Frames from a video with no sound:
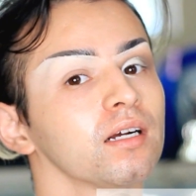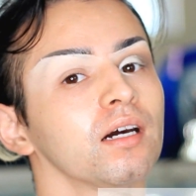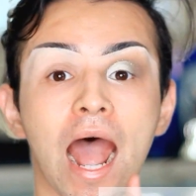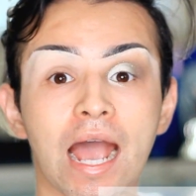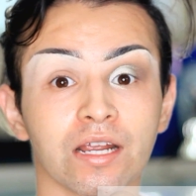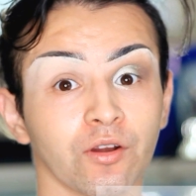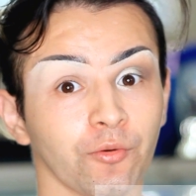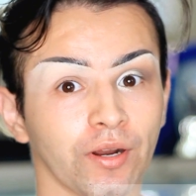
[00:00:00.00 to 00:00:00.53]

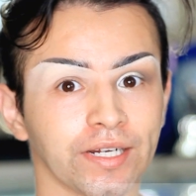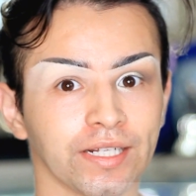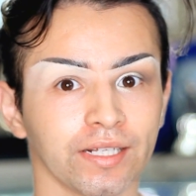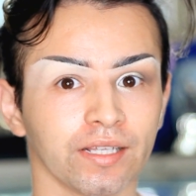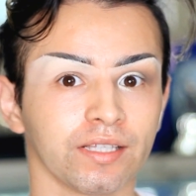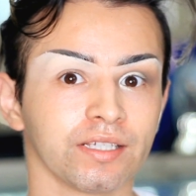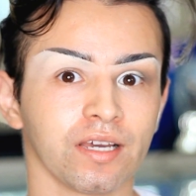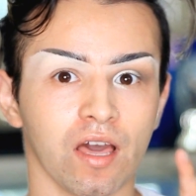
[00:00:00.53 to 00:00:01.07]
I already
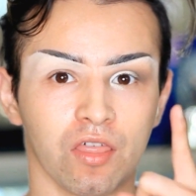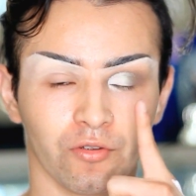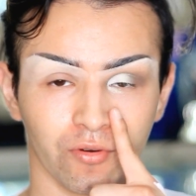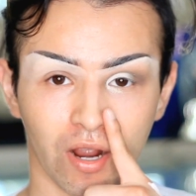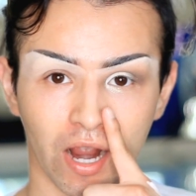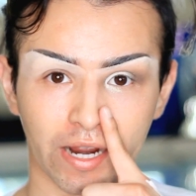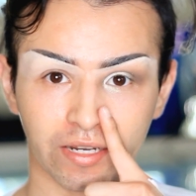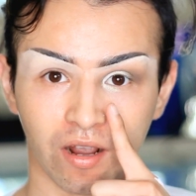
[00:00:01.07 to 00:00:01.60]
did the
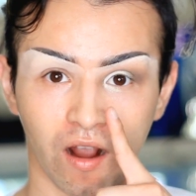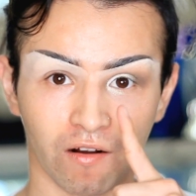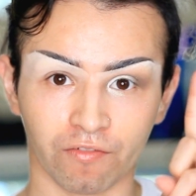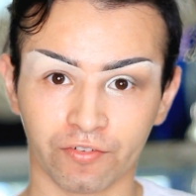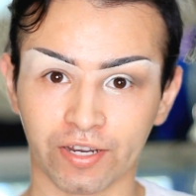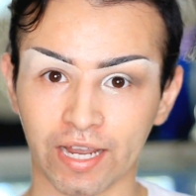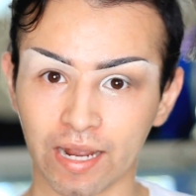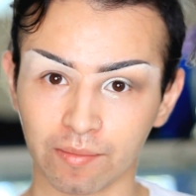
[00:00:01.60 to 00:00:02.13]
other eye
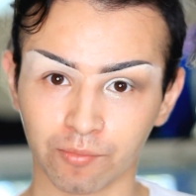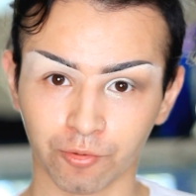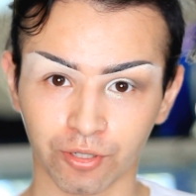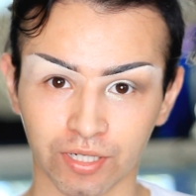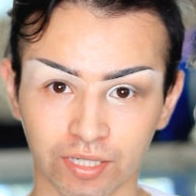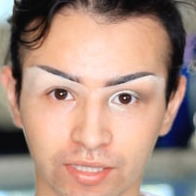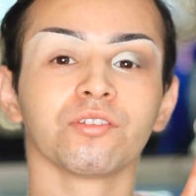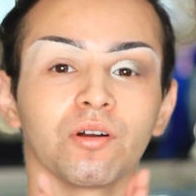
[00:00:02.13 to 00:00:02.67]
off
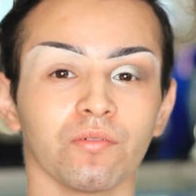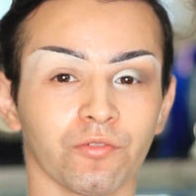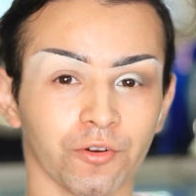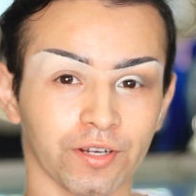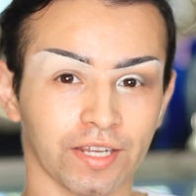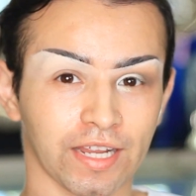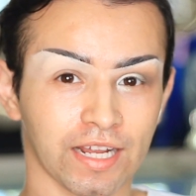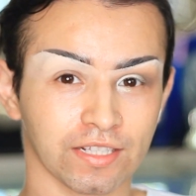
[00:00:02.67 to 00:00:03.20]
camera. Don't
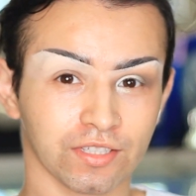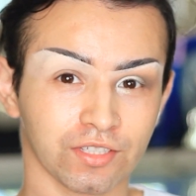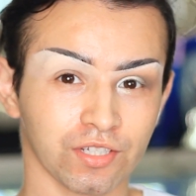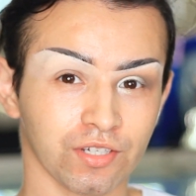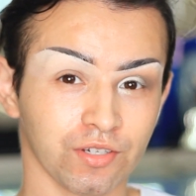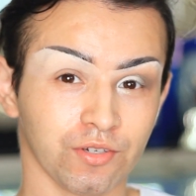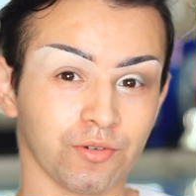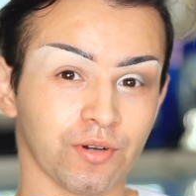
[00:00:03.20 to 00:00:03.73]
forget
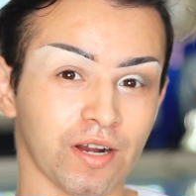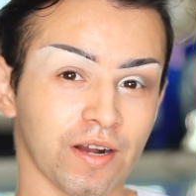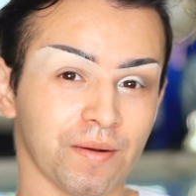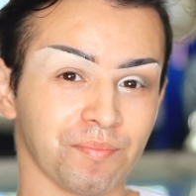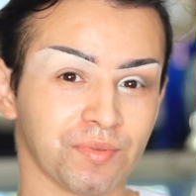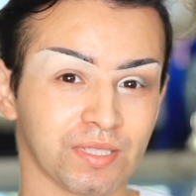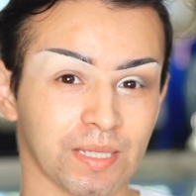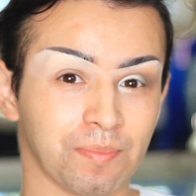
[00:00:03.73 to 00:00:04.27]

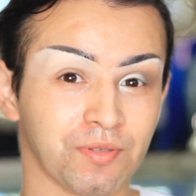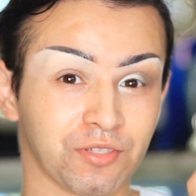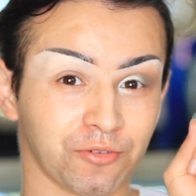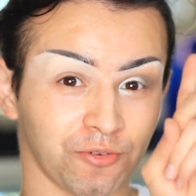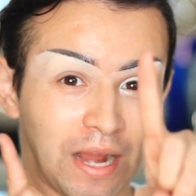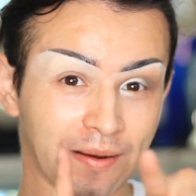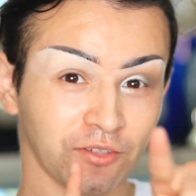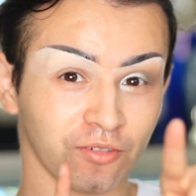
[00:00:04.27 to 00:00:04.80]
to
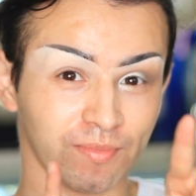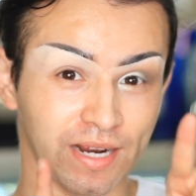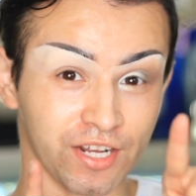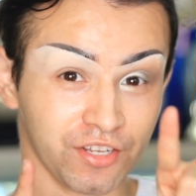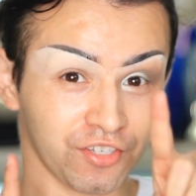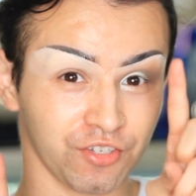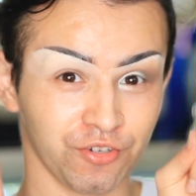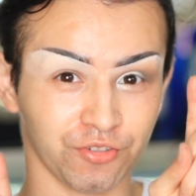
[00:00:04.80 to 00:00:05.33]
subscribe to
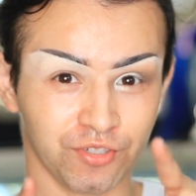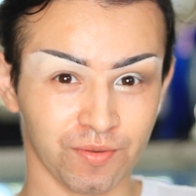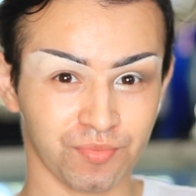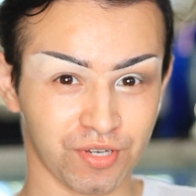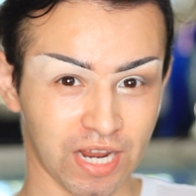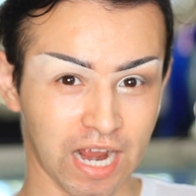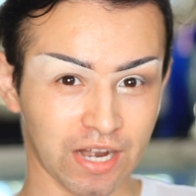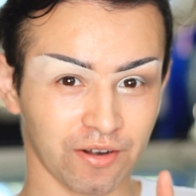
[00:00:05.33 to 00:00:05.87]
my YouTube
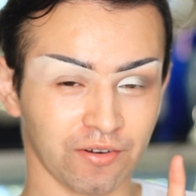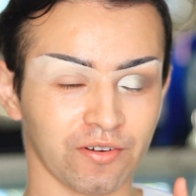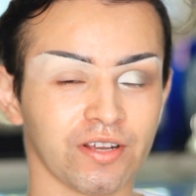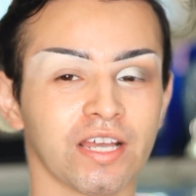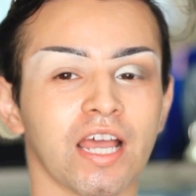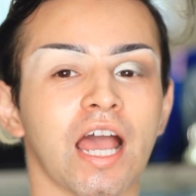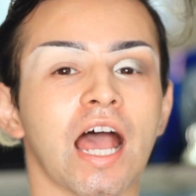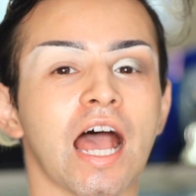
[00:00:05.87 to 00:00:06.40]
channel
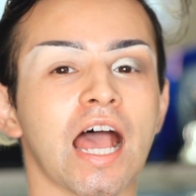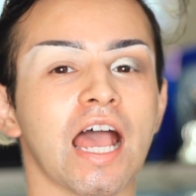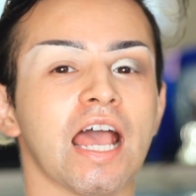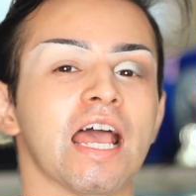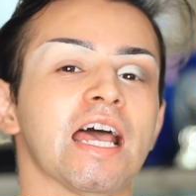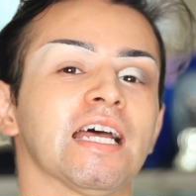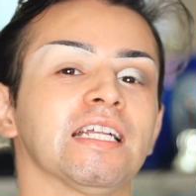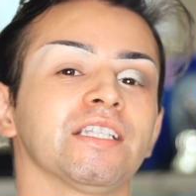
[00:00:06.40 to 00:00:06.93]

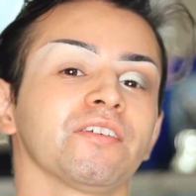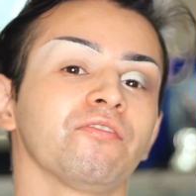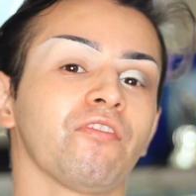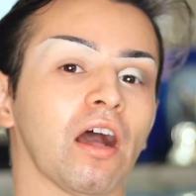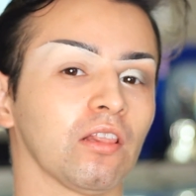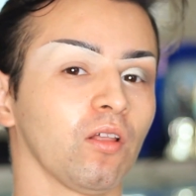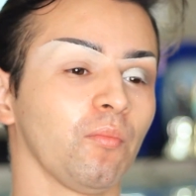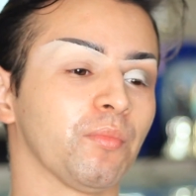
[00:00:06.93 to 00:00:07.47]
and
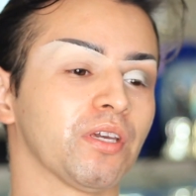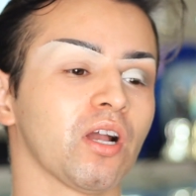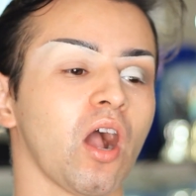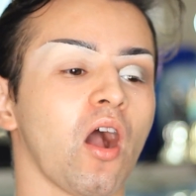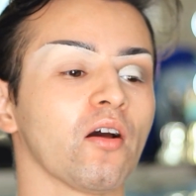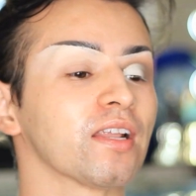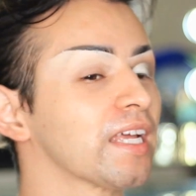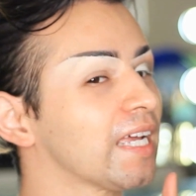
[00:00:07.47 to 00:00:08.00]
follow me
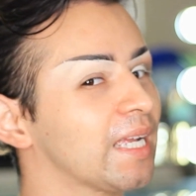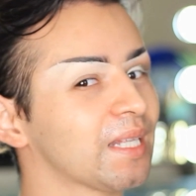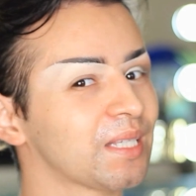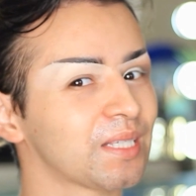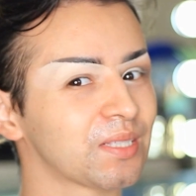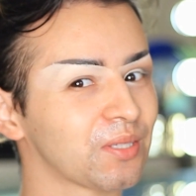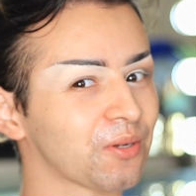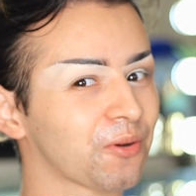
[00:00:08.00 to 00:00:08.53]
on
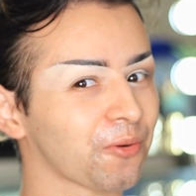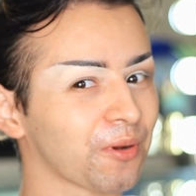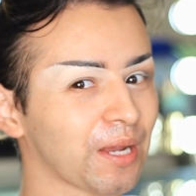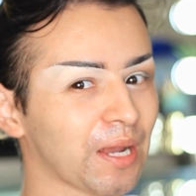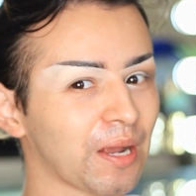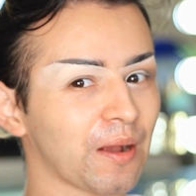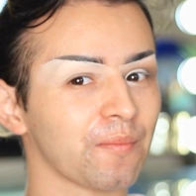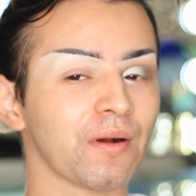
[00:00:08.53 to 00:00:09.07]

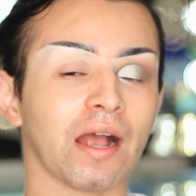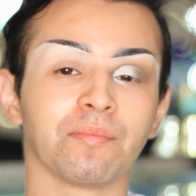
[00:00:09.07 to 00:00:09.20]
Instagram.